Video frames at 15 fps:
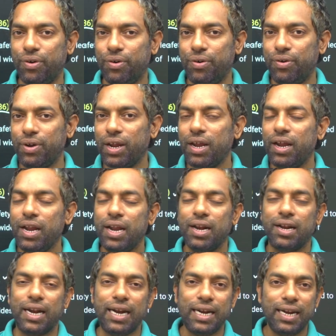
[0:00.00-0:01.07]
Okay,
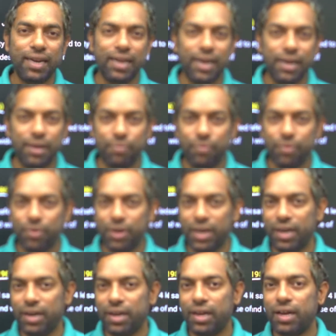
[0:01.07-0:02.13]
1984
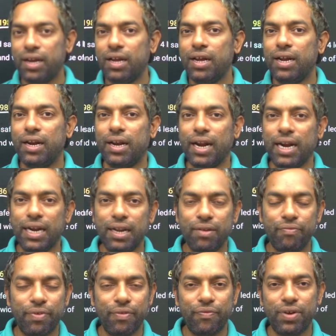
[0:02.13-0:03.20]
India,
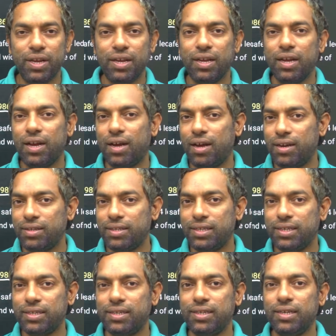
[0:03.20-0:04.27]
1950 or
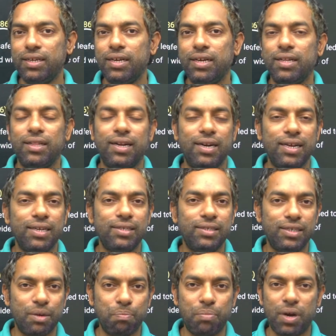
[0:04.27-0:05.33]
60 that is
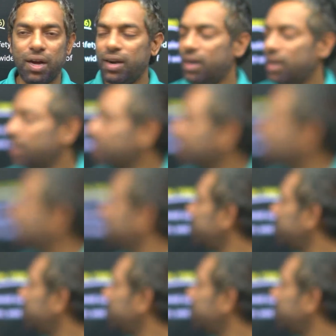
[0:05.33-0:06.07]
Japan. This is